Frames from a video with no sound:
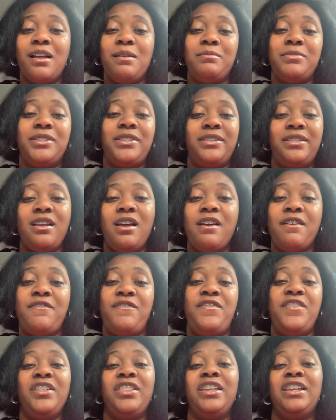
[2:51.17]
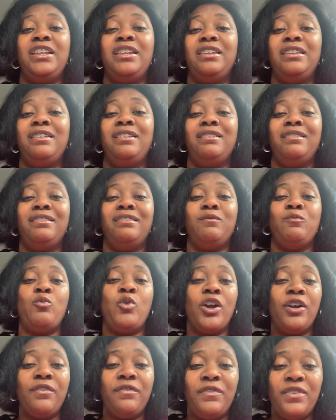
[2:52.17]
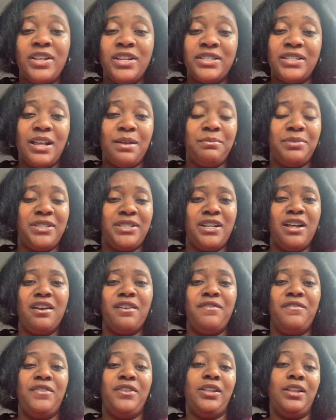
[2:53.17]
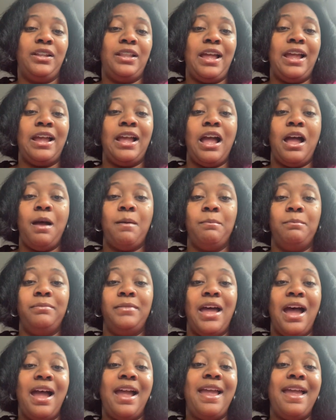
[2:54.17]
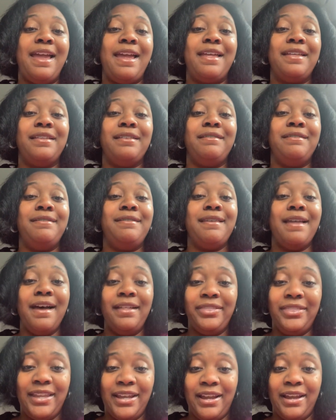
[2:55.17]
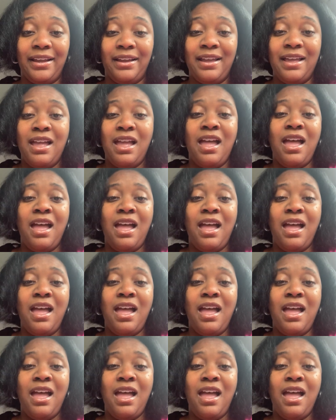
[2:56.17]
I'm stuck feeling worthless. I'm stuck feeling like I'm not nothing.